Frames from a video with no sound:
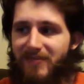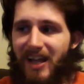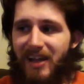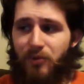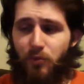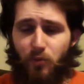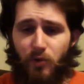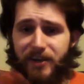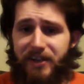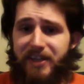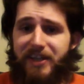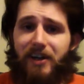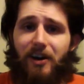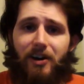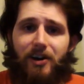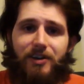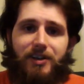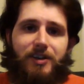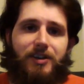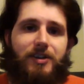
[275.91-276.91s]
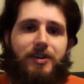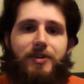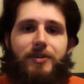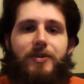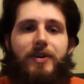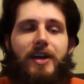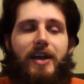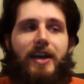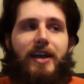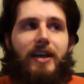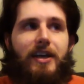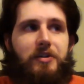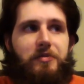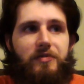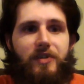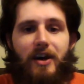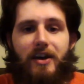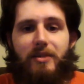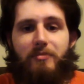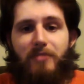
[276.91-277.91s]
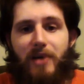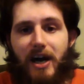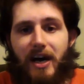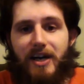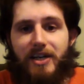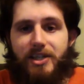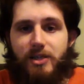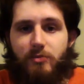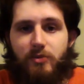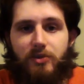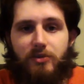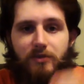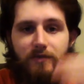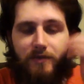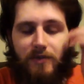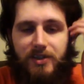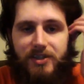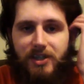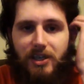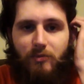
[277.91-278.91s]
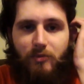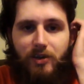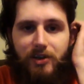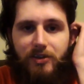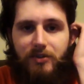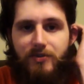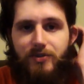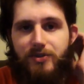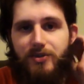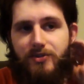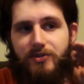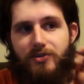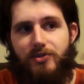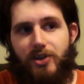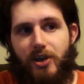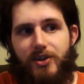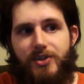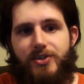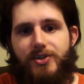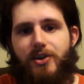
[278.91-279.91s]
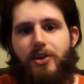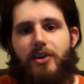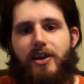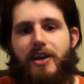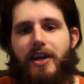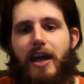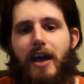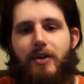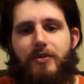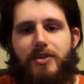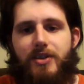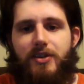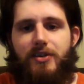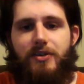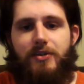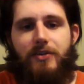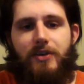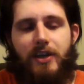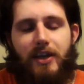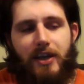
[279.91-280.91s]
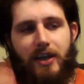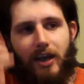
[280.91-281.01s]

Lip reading: really hard to do, if not impossible for someone who's just starting out to do.